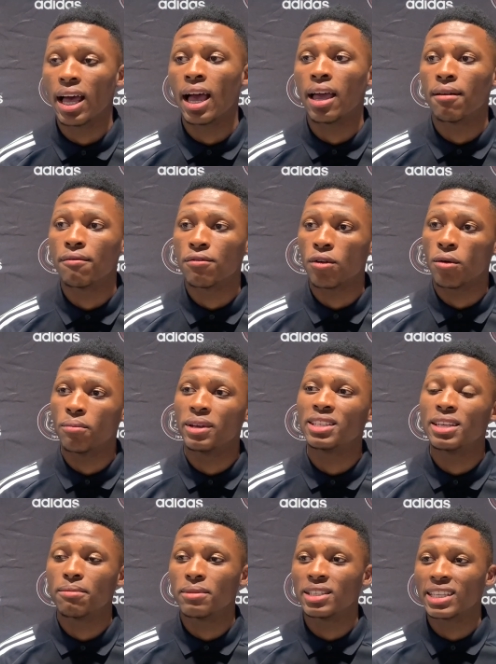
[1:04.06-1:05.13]
I am from
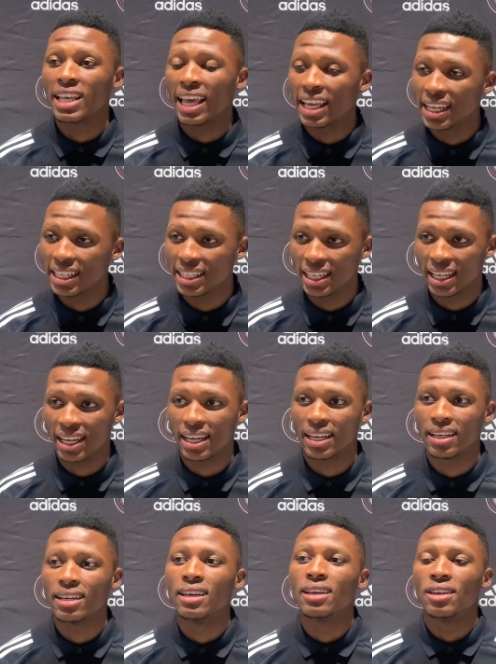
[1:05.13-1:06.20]
Tembisa,
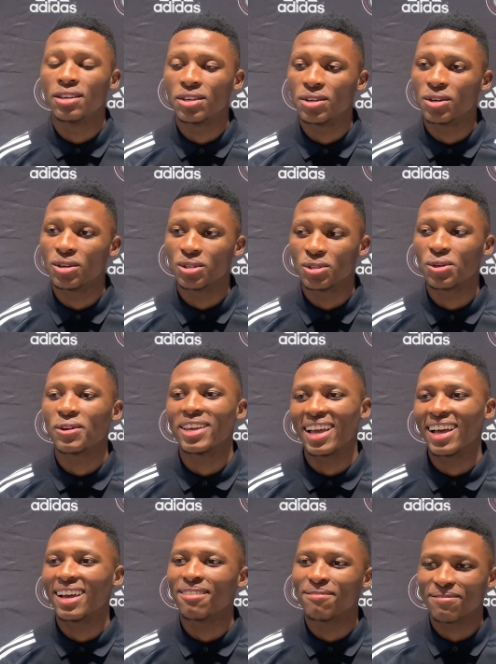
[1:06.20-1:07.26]
Eliting. So yeah,
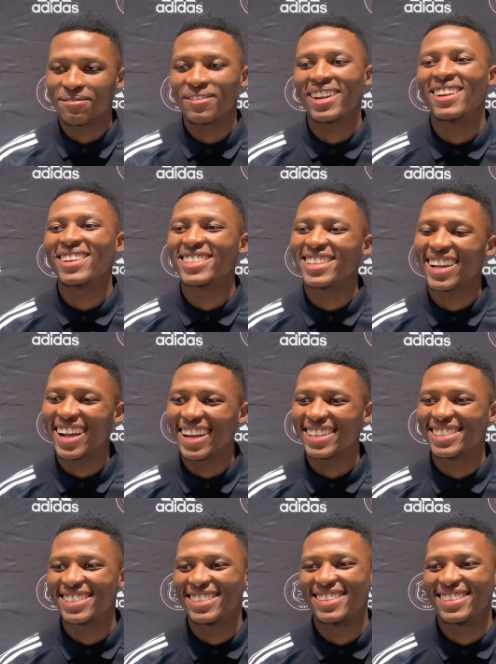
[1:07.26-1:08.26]
Fana Sekas.